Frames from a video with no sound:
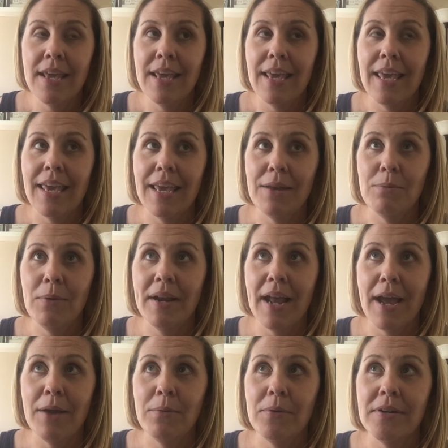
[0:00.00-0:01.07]
and when
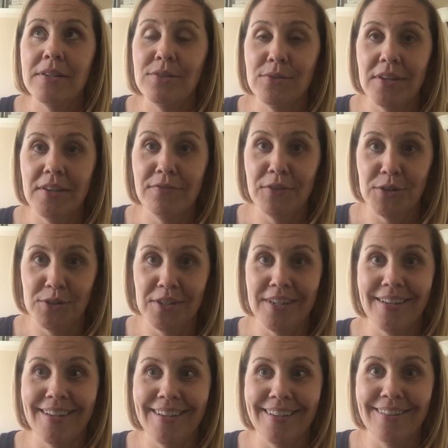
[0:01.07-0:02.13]
I was first
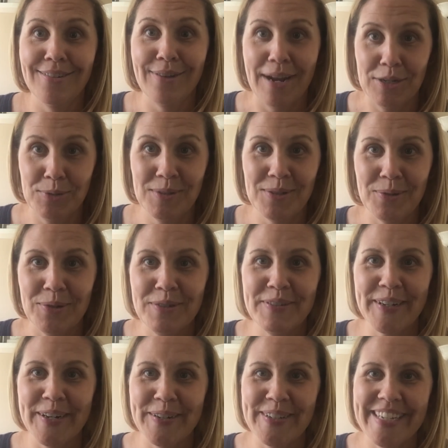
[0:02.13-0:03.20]
in graduate school
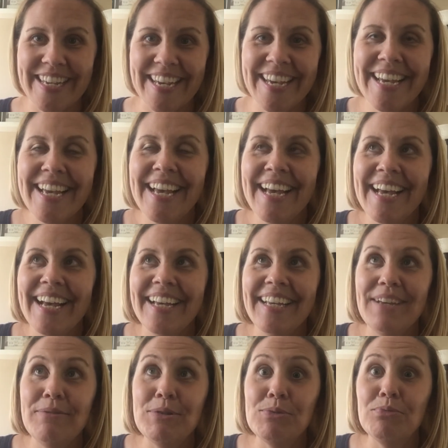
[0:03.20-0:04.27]
for OT,
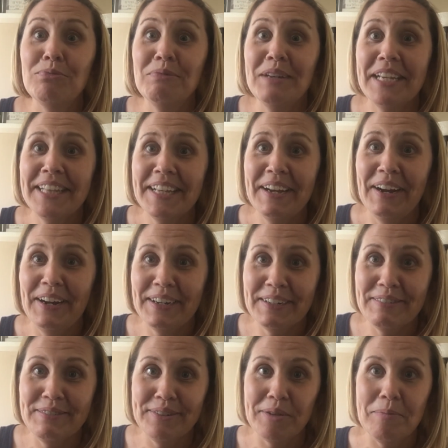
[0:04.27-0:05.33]
it was really
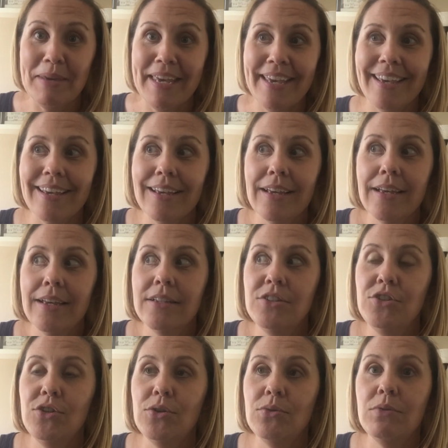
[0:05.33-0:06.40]
hard for me
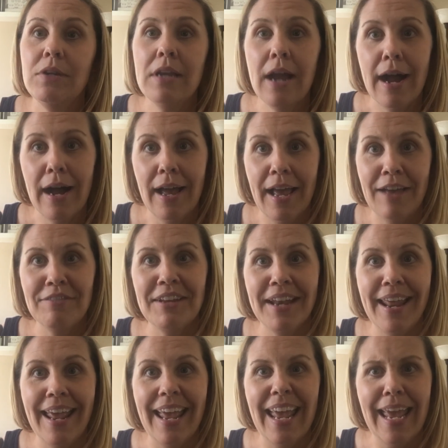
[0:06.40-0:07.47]
to not have an
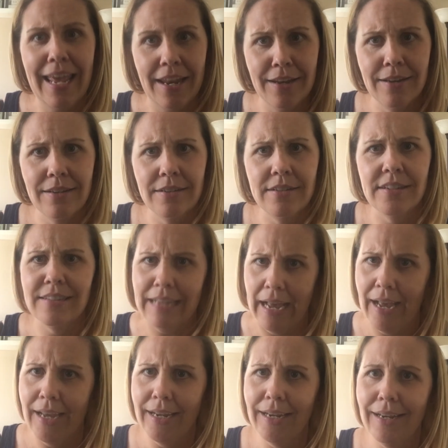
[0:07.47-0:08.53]
end
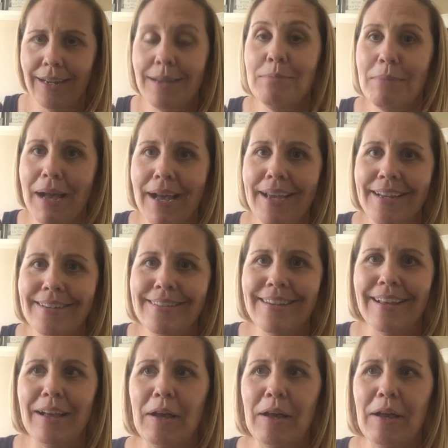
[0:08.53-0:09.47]
design in mind.